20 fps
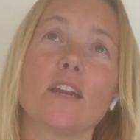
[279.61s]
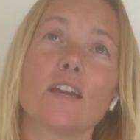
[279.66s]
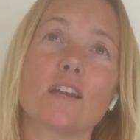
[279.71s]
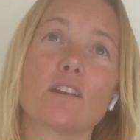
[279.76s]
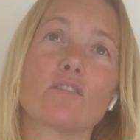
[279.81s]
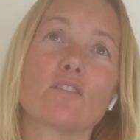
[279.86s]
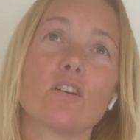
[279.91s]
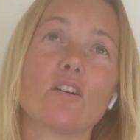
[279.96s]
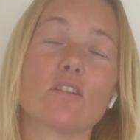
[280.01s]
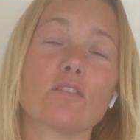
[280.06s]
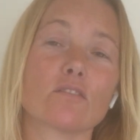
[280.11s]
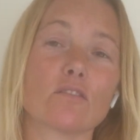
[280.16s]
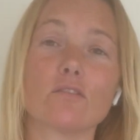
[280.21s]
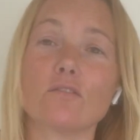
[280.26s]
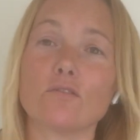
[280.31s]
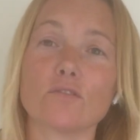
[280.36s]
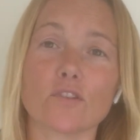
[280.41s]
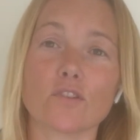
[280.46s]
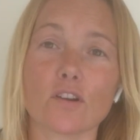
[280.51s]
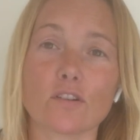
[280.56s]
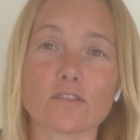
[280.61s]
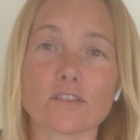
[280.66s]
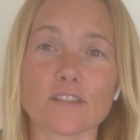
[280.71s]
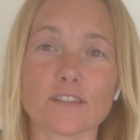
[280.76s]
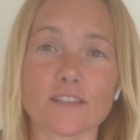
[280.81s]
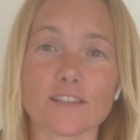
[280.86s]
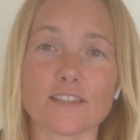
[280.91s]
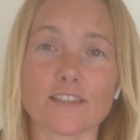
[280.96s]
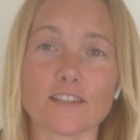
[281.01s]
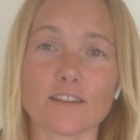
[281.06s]
Now, not all
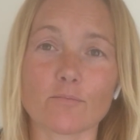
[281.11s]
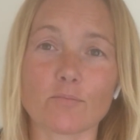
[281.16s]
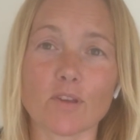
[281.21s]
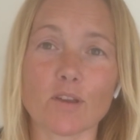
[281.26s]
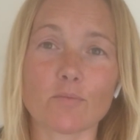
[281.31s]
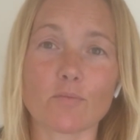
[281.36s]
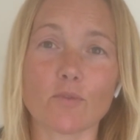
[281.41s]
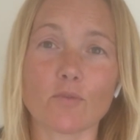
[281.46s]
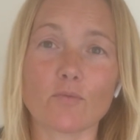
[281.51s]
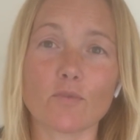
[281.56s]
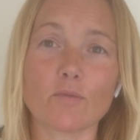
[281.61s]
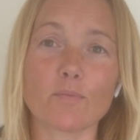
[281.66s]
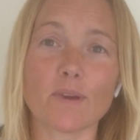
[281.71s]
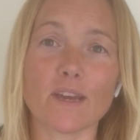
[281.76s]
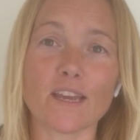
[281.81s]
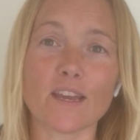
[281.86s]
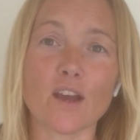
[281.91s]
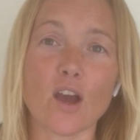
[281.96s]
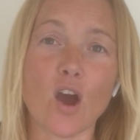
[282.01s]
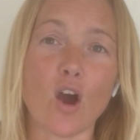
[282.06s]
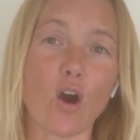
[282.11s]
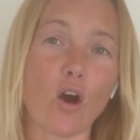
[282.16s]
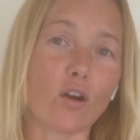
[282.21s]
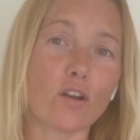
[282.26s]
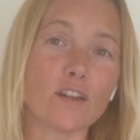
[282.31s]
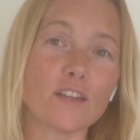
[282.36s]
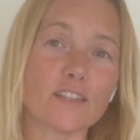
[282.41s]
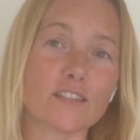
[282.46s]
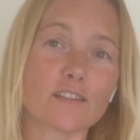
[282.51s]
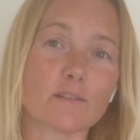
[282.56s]
narcissistic people will be
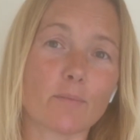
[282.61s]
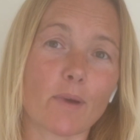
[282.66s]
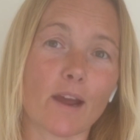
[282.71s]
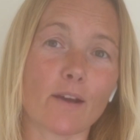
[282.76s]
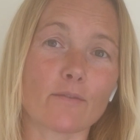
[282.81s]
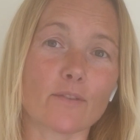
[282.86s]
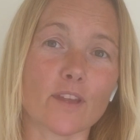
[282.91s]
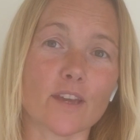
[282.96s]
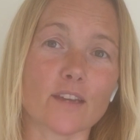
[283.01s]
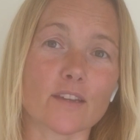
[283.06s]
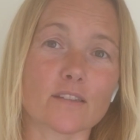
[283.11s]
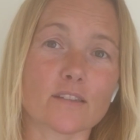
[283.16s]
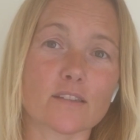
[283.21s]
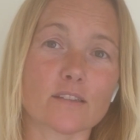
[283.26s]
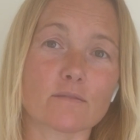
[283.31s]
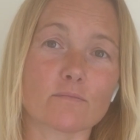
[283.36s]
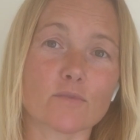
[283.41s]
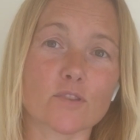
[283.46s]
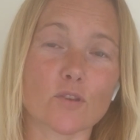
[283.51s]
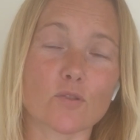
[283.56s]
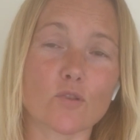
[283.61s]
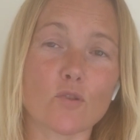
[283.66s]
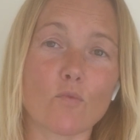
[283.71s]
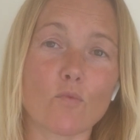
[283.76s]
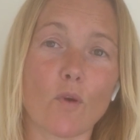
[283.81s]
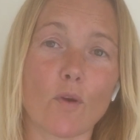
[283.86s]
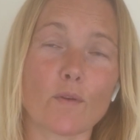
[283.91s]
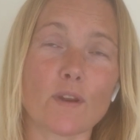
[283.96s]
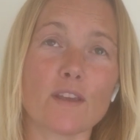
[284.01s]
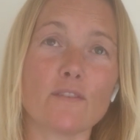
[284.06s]
honest about this, so you
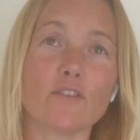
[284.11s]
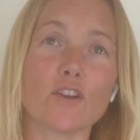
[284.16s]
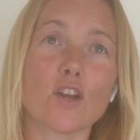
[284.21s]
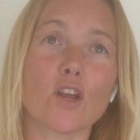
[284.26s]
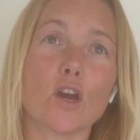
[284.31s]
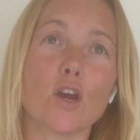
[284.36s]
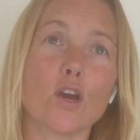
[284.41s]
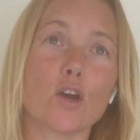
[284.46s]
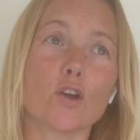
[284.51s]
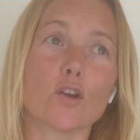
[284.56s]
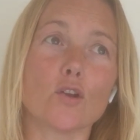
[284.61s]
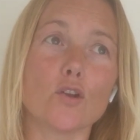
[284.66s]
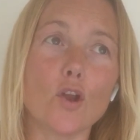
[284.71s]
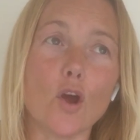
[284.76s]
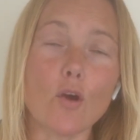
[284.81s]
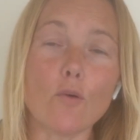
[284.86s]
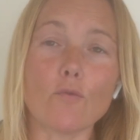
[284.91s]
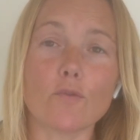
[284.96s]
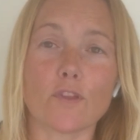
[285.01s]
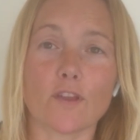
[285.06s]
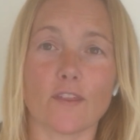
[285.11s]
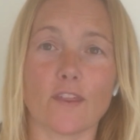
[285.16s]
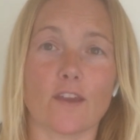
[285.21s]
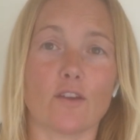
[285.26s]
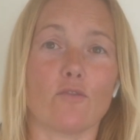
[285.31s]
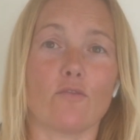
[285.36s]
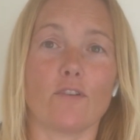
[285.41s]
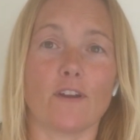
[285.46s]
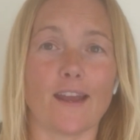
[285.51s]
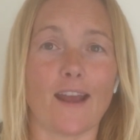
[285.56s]
won't even know that they
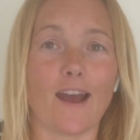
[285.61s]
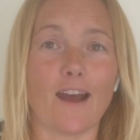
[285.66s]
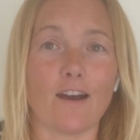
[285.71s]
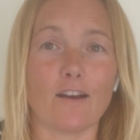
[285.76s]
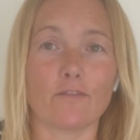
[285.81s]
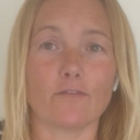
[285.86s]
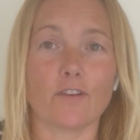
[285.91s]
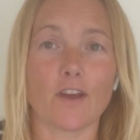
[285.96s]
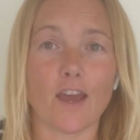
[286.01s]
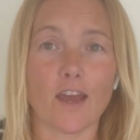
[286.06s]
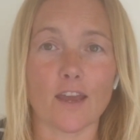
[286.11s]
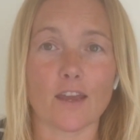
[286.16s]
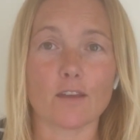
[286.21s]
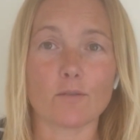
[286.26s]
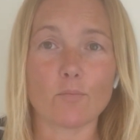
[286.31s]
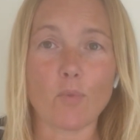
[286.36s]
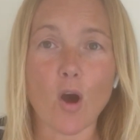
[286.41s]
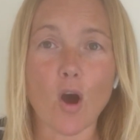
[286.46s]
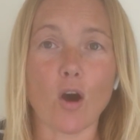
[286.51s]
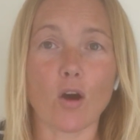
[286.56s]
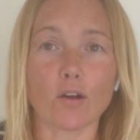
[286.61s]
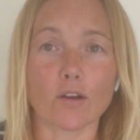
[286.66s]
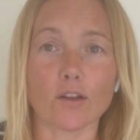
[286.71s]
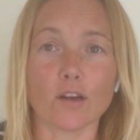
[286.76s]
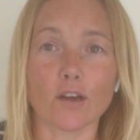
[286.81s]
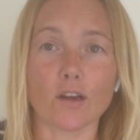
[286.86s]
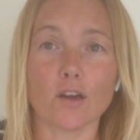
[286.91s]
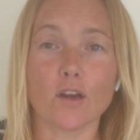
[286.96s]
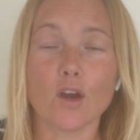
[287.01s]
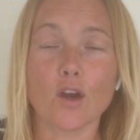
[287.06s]
already have a
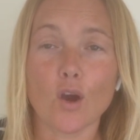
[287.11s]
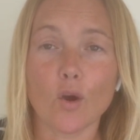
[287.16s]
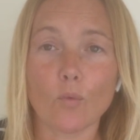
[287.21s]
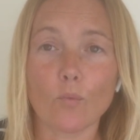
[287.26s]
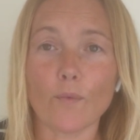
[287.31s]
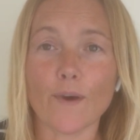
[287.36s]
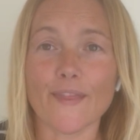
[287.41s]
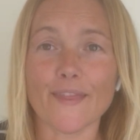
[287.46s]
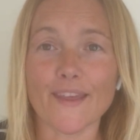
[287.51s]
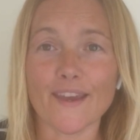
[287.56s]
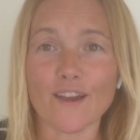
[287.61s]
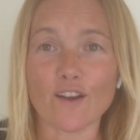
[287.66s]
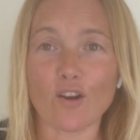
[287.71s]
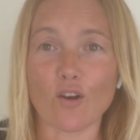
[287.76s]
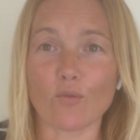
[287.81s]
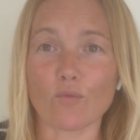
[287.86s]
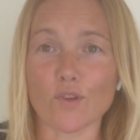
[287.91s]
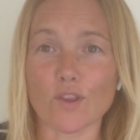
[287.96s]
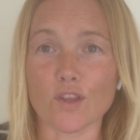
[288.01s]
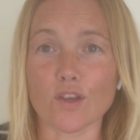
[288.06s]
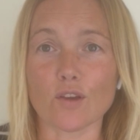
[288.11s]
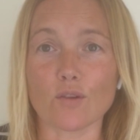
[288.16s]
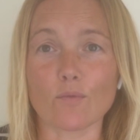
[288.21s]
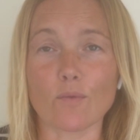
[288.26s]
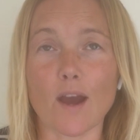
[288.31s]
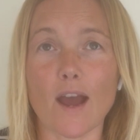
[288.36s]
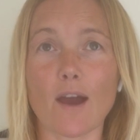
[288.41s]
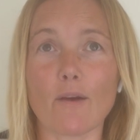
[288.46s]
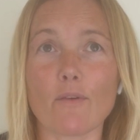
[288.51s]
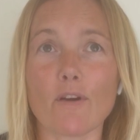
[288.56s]
partner when they got with you.
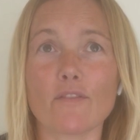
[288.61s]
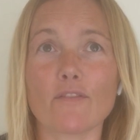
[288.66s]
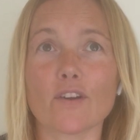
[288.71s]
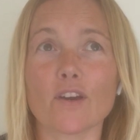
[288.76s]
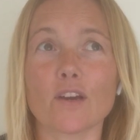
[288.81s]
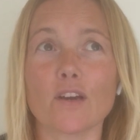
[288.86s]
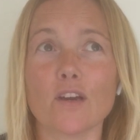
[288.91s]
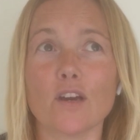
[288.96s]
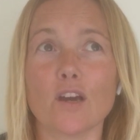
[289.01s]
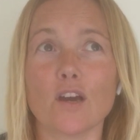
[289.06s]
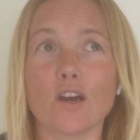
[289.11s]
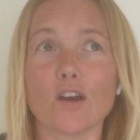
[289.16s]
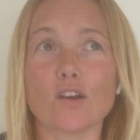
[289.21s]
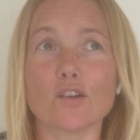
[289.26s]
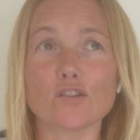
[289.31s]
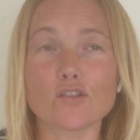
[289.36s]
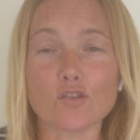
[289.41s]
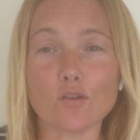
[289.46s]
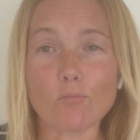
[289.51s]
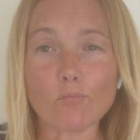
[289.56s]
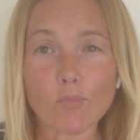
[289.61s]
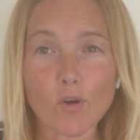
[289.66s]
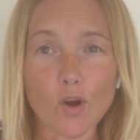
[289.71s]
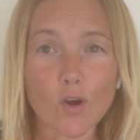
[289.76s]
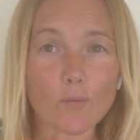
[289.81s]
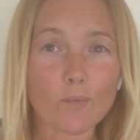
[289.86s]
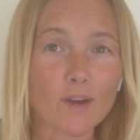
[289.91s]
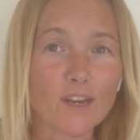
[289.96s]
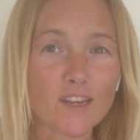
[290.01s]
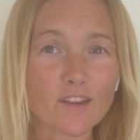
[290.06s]
However, at some
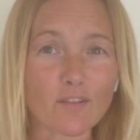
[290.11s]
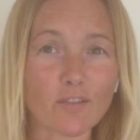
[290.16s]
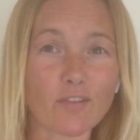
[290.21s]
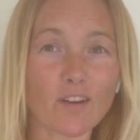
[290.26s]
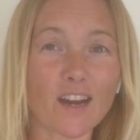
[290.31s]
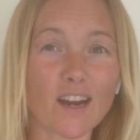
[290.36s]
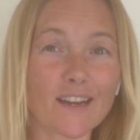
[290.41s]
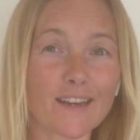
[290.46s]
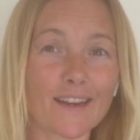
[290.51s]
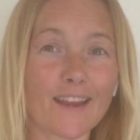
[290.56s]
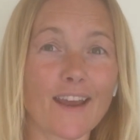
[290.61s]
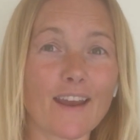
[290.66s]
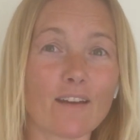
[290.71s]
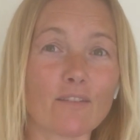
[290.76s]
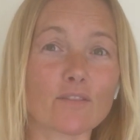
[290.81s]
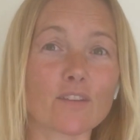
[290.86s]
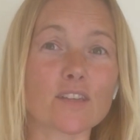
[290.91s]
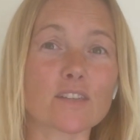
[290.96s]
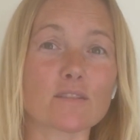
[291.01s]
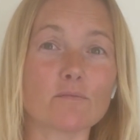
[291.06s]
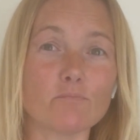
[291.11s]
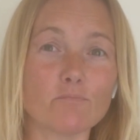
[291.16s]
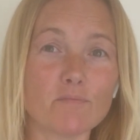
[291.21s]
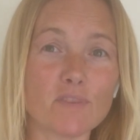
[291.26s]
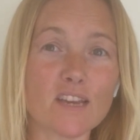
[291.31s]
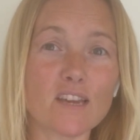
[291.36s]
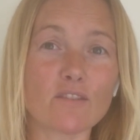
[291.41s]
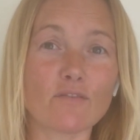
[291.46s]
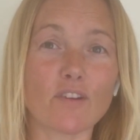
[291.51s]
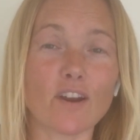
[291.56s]
point when you find out, that's a
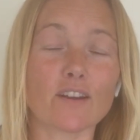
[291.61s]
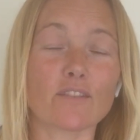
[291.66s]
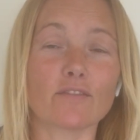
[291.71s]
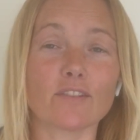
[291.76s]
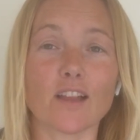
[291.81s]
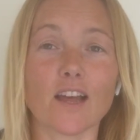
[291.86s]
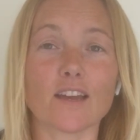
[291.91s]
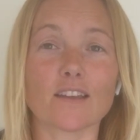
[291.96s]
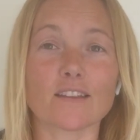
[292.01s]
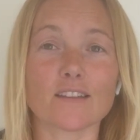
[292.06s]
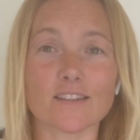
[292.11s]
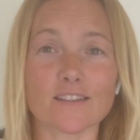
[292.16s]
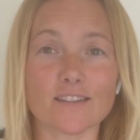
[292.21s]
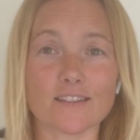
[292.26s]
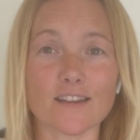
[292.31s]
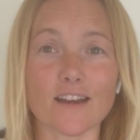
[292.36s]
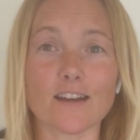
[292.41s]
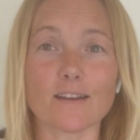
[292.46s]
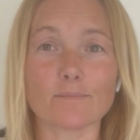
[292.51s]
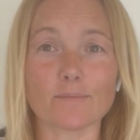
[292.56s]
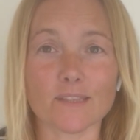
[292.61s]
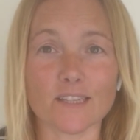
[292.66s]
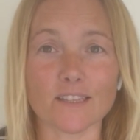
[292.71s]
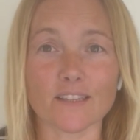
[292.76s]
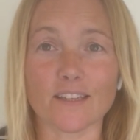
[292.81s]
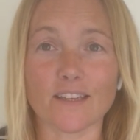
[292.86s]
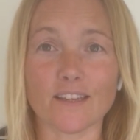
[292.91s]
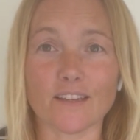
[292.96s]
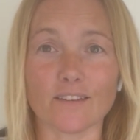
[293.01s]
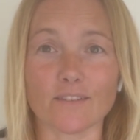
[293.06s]
big red flag that it's time to
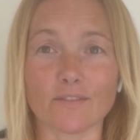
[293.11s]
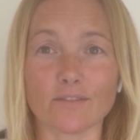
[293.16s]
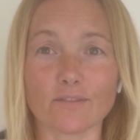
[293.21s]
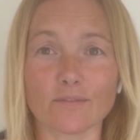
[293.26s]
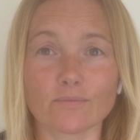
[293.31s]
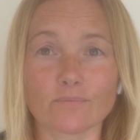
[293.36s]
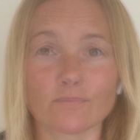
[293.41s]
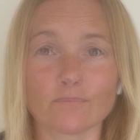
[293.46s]
leave.